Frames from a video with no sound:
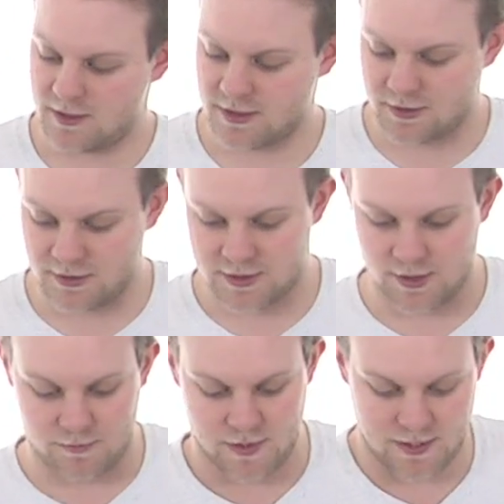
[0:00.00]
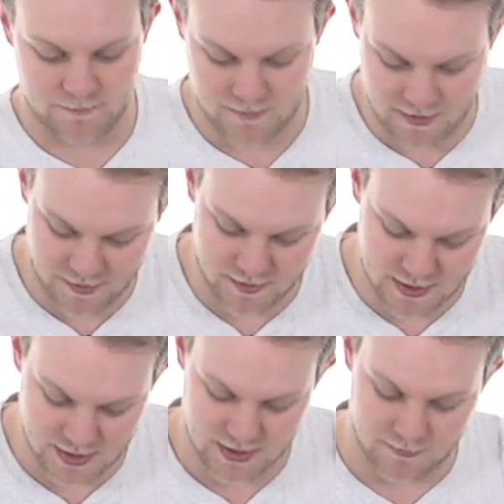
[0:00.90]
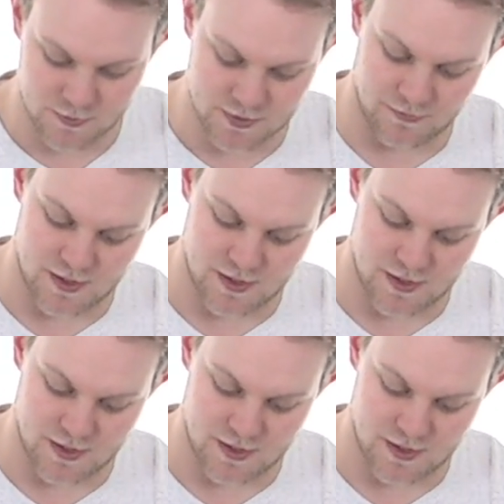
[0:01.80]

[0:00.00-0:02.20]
just on the top here, you may have noticed, they've also